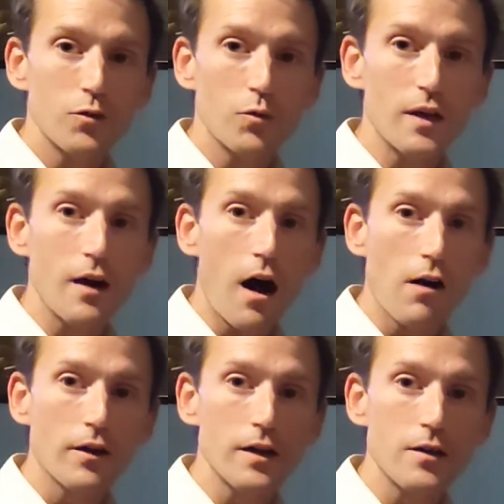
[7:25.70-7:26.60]
we'd
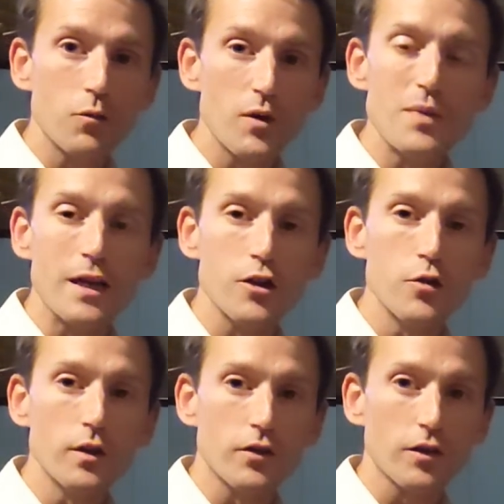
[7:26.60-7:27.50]
be in
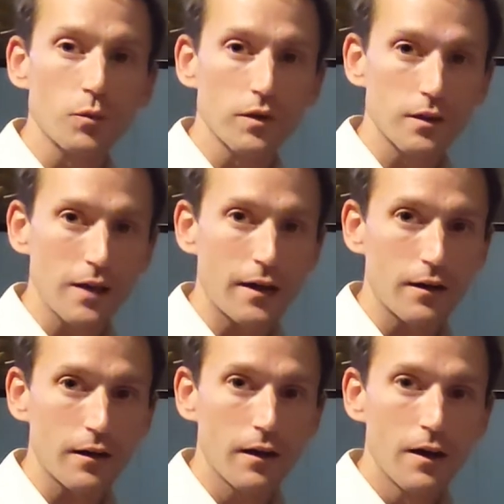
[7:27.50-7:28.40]
unison with the
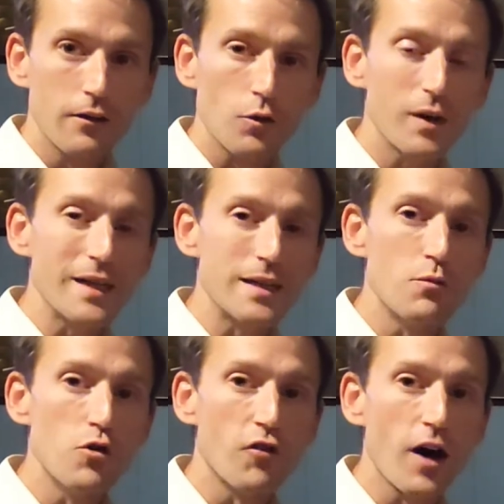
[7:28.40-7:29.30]
tenor. So we need to
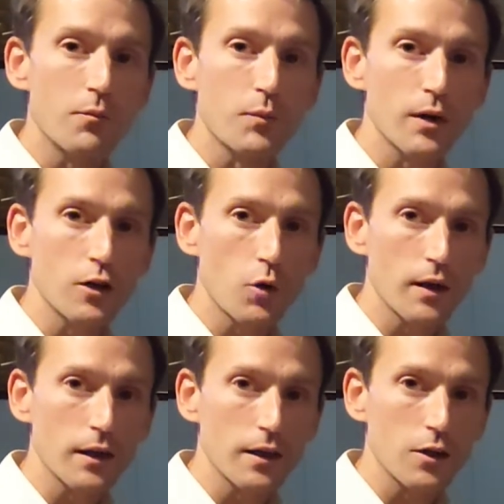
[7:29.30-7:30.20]
move up pretty
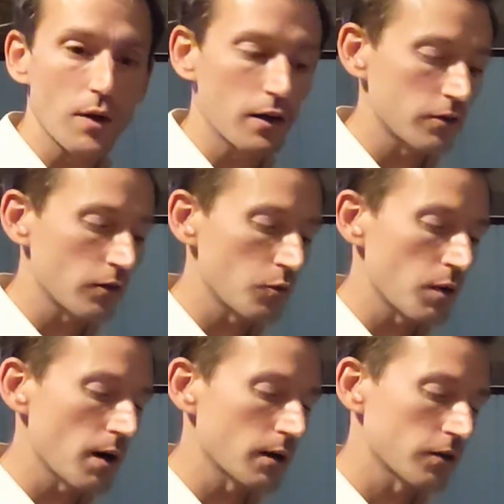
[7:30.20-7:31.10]
quickly on the baritone
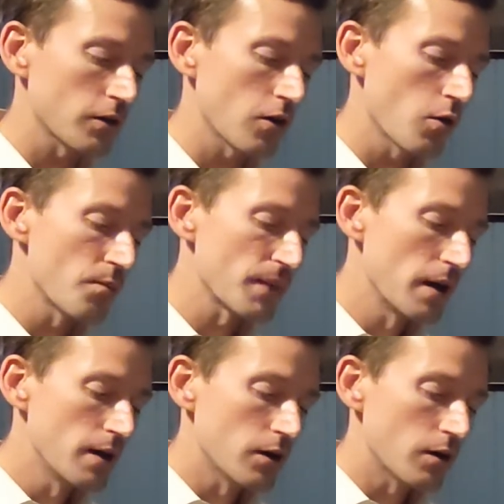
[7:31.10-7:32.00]
part. So
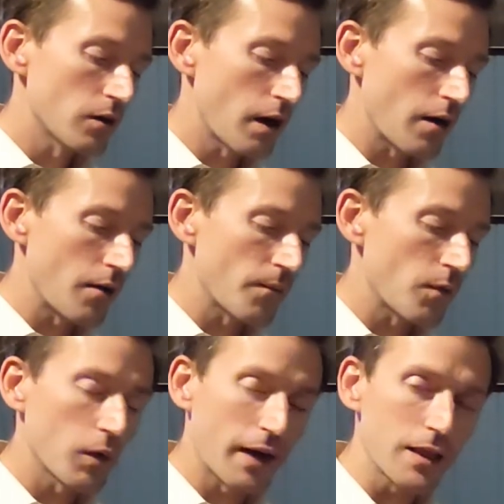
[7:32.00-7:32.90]

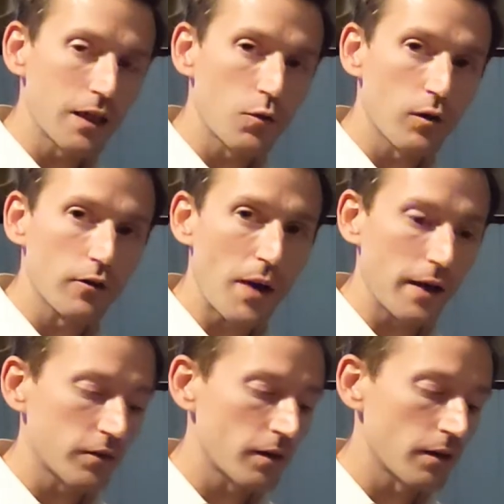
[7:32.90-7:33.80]
what I think works
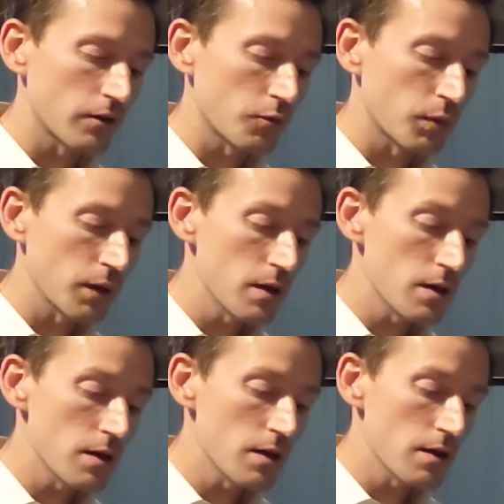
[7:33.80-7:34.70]
best here is
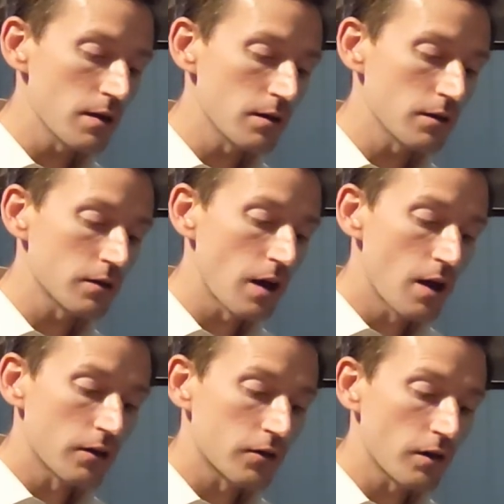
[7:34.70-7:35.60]
please
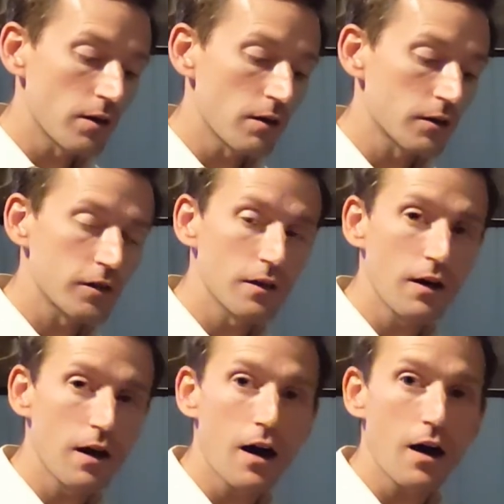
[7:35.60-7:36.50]
search
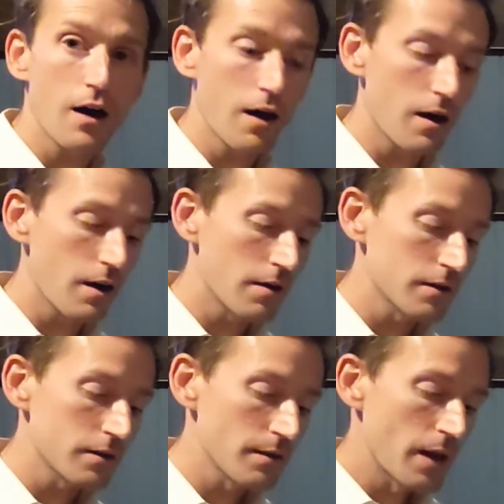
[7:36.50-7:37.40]
your
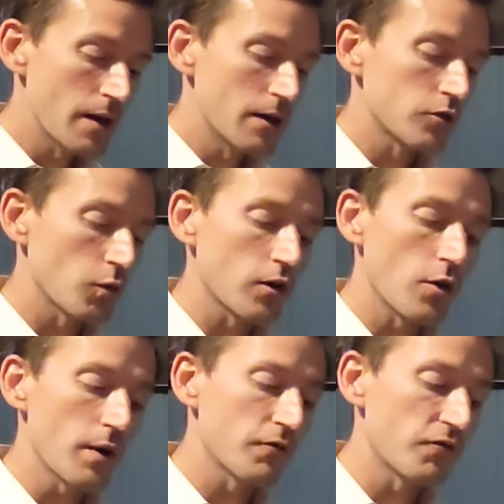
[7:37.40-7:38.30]
heart. So we're
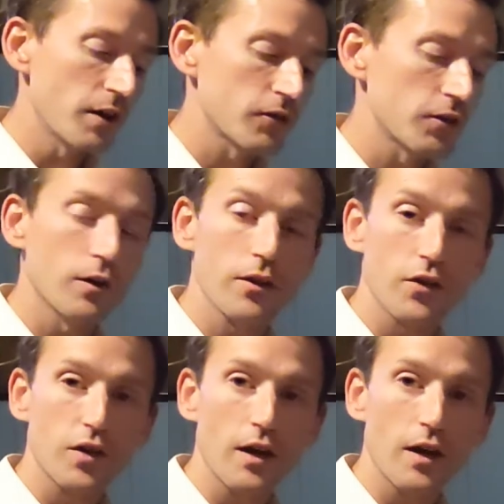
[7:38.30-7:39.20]
going 5th note of
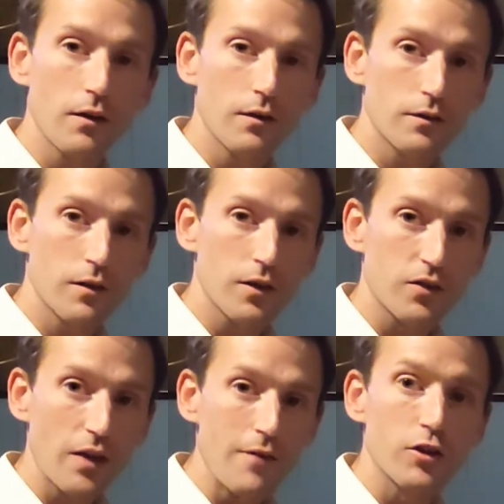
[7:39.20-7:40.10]
the scale to the
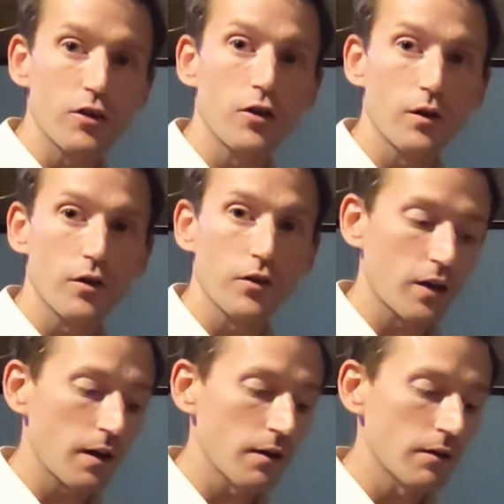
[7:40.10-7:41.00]
7th note of the
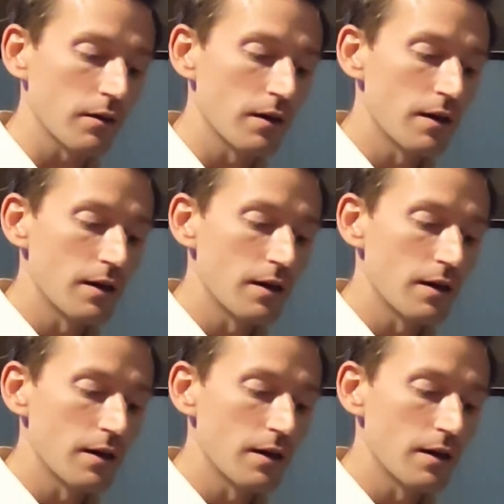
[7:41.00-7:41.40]
scale